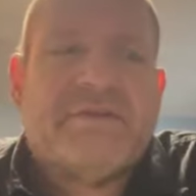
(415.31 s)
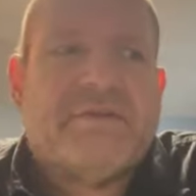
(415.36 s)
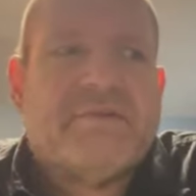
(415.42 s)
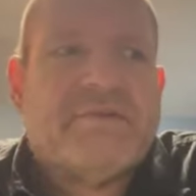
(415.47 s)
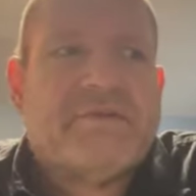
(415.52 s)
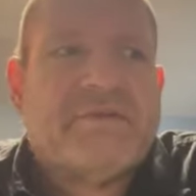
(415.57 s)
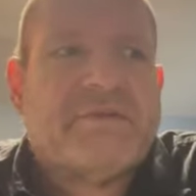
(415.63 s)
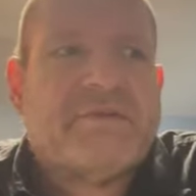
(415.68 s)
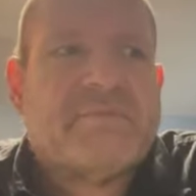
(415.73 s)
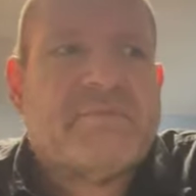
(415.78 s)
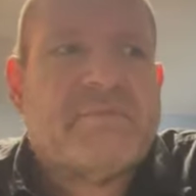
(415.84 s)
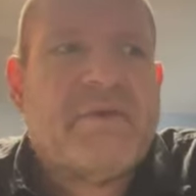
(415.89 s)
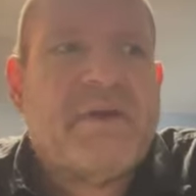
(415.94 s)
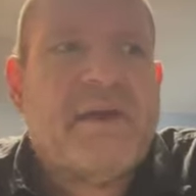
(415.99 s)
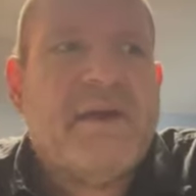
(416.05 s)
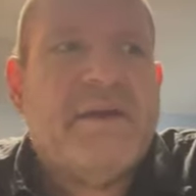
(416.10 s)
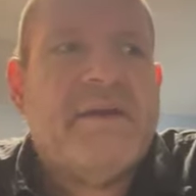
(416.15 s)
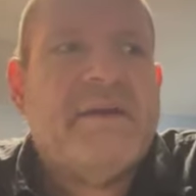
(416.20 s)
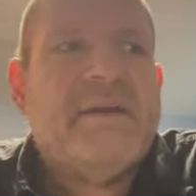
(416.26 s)
to
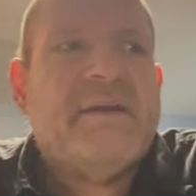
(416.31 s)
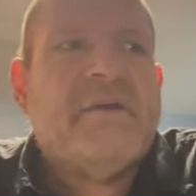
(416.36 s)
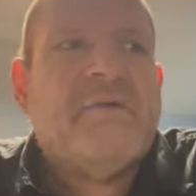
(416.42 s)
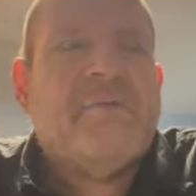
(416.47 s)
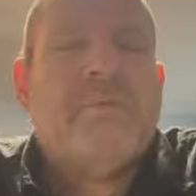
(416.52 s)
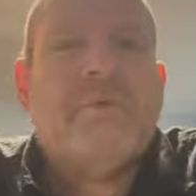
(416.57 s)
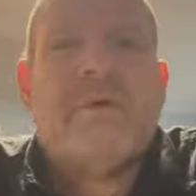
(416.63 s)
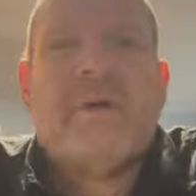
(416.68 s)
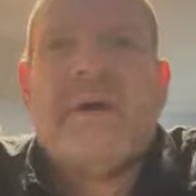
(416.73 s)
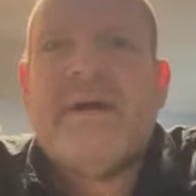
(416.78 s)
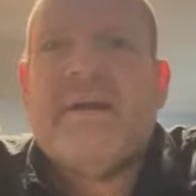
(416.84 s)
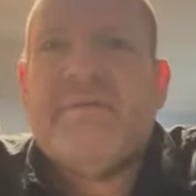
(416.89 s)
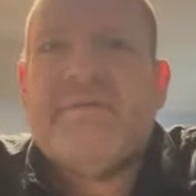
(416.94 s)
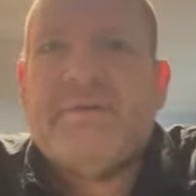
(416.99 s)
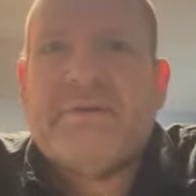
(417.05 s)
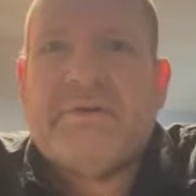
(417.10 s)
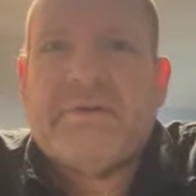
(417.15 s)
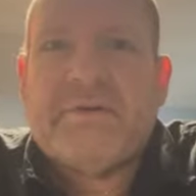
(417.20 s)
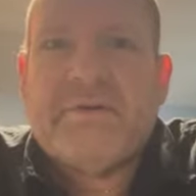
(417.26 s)
spread what
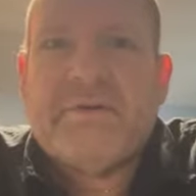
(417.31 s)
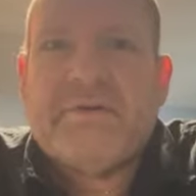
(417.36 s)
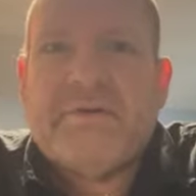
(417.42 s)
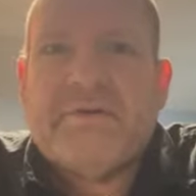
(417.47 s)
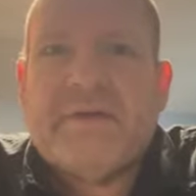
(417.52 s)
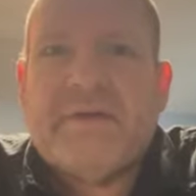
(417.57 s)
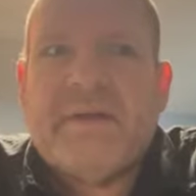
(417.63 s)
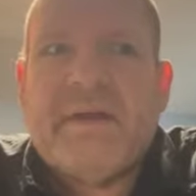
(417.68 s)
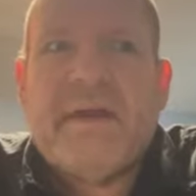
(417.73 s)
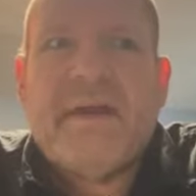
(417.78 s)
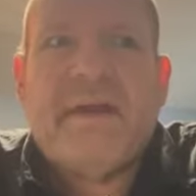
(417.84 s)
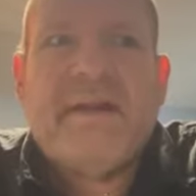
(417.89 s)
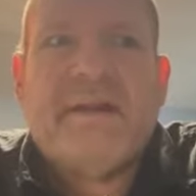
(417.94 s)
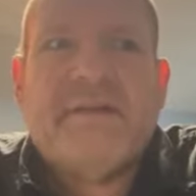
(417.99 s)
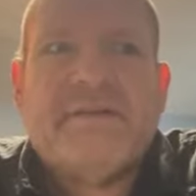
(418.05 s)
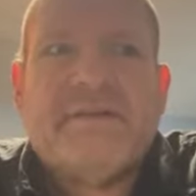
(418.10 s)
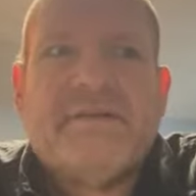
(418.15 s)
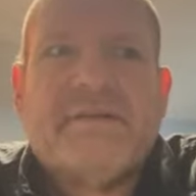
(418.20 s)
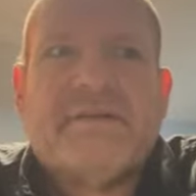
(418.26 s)
I've learned
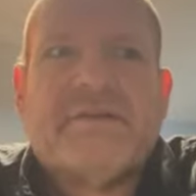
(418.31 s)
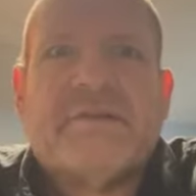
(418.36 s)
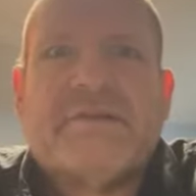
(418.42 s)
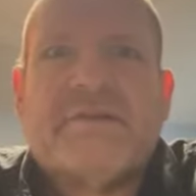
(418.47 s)
and